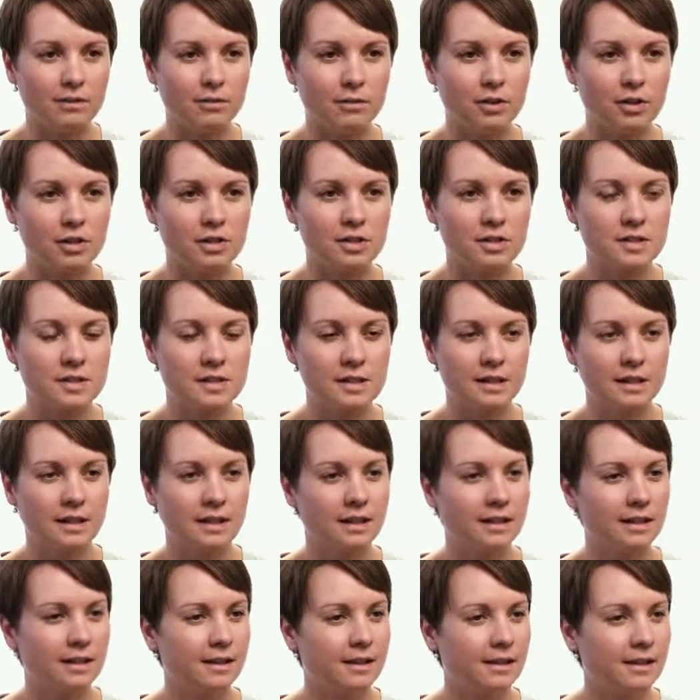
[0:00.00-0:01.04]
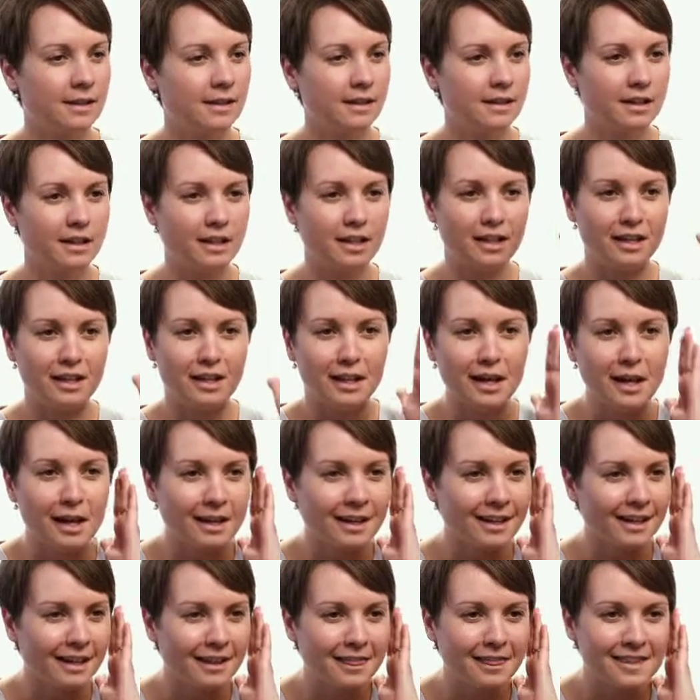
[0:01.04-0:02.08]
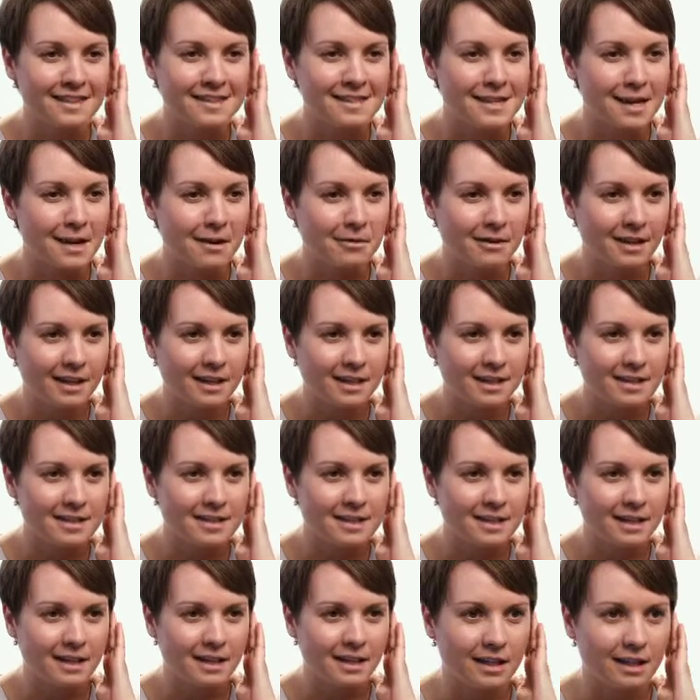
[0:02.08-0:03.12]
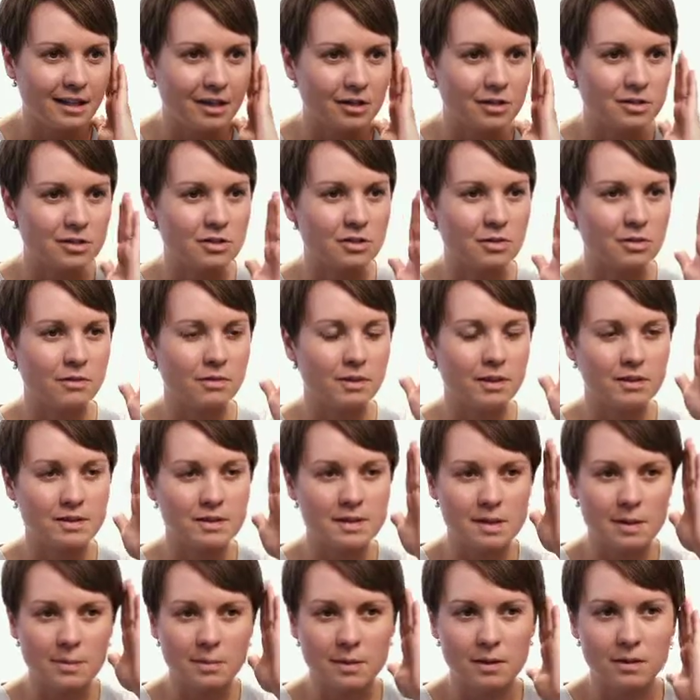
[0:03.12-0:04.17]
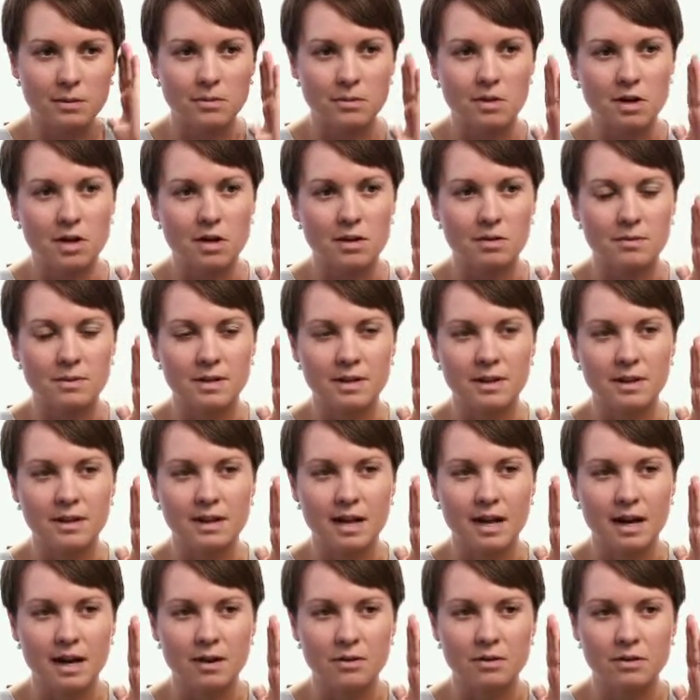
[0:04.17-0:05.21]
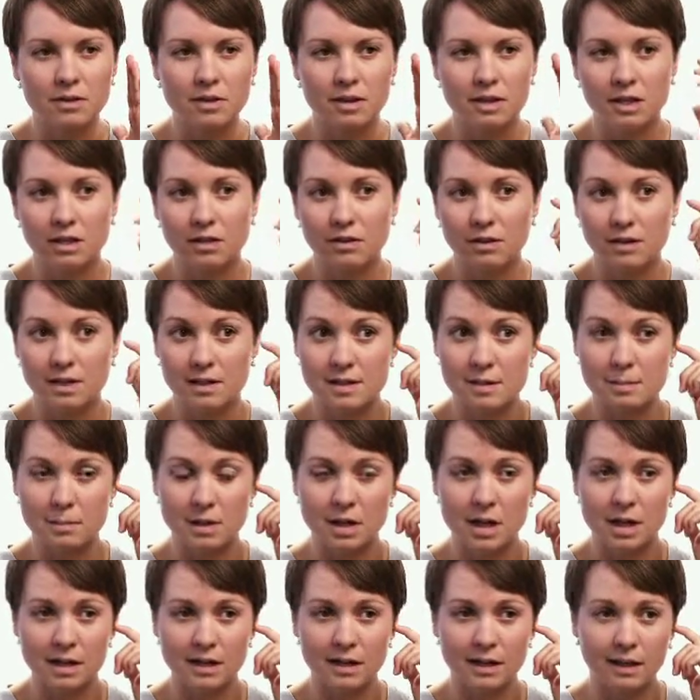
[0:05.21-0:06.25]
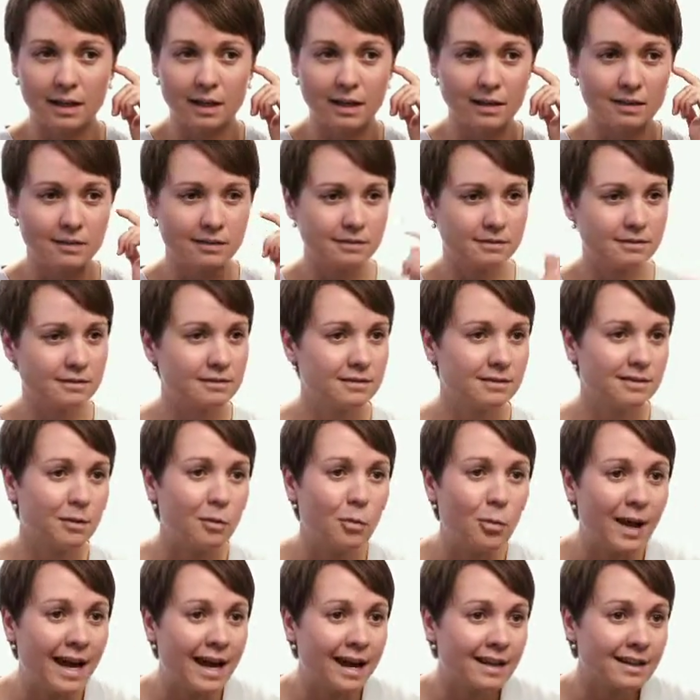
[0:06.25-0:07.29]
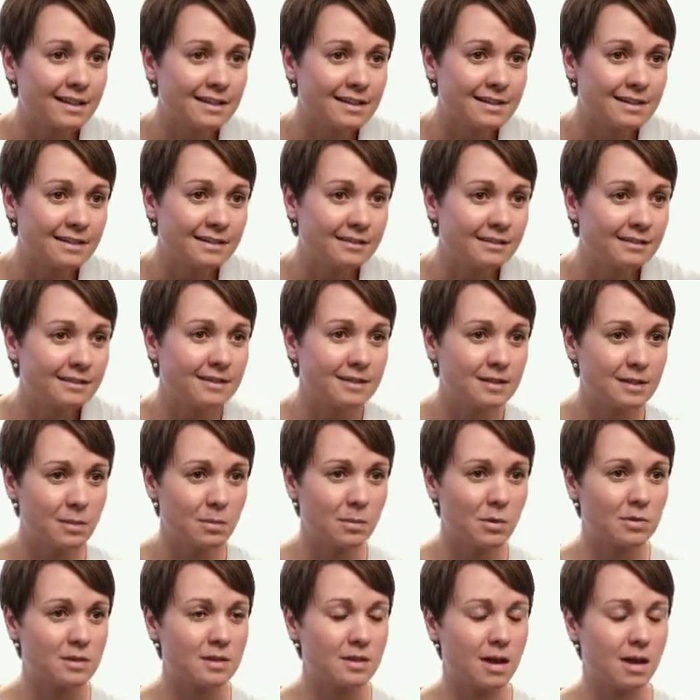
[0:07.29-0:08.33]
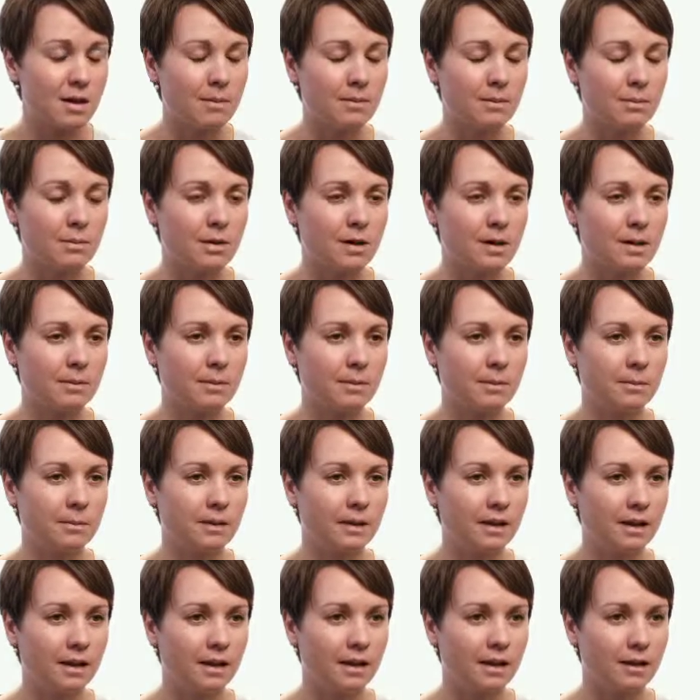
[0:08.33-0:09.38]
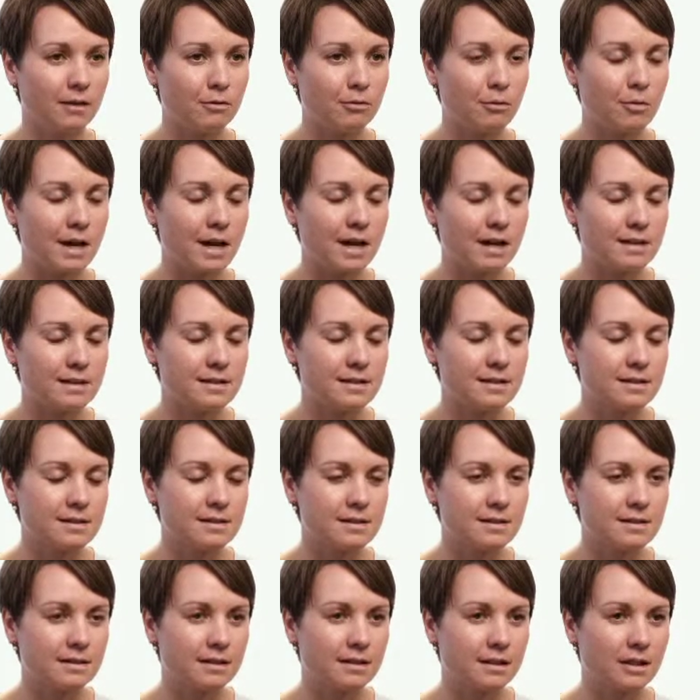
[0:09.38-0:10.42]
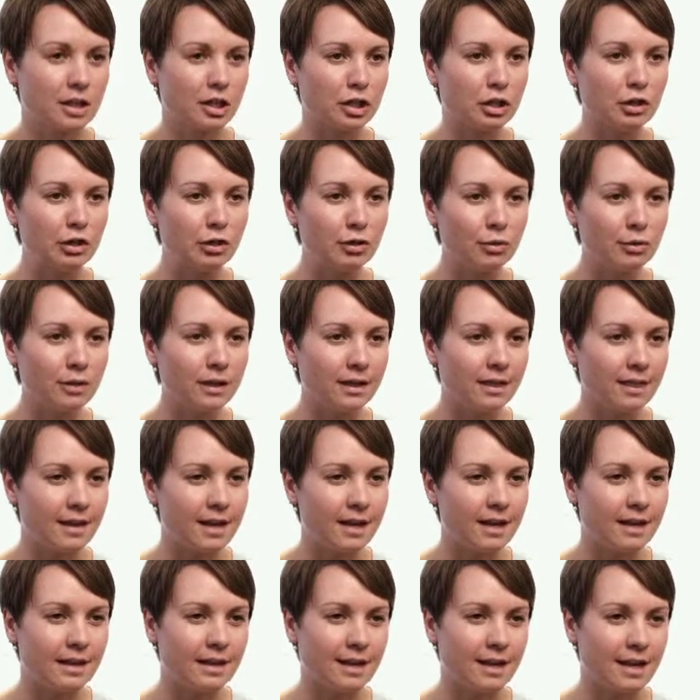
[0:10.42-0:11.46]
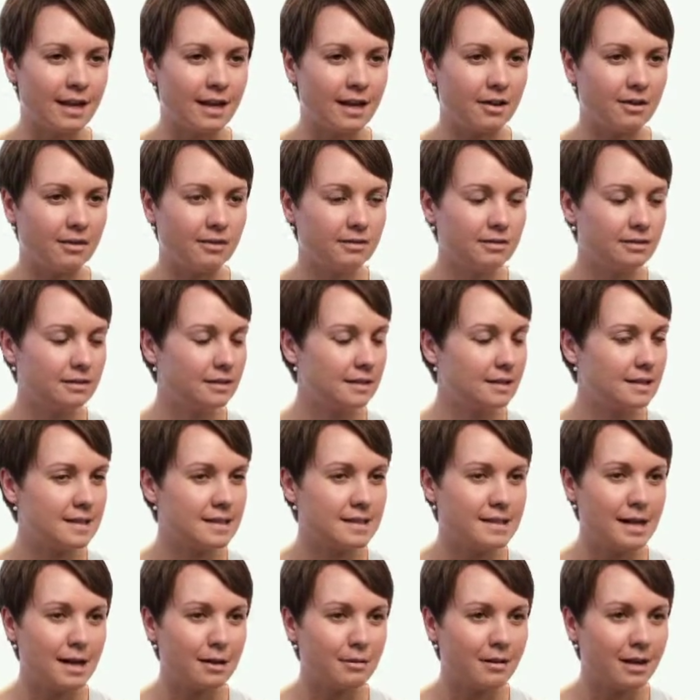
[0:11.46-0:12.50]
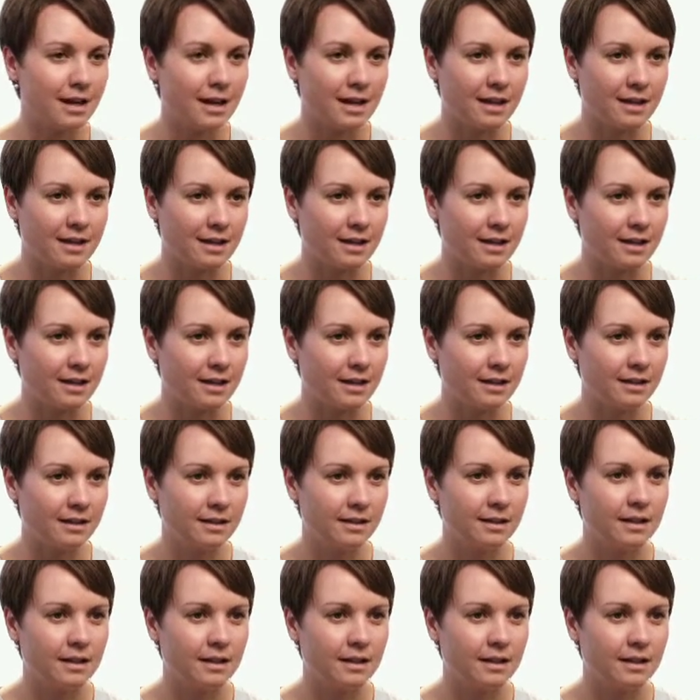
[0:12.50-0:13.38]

First, you got to get the sound into ear. So if there's something wrong with the outer ear that's blocking it, wax. It's the most common problem. If wax is occluding that canal, sound can't get in.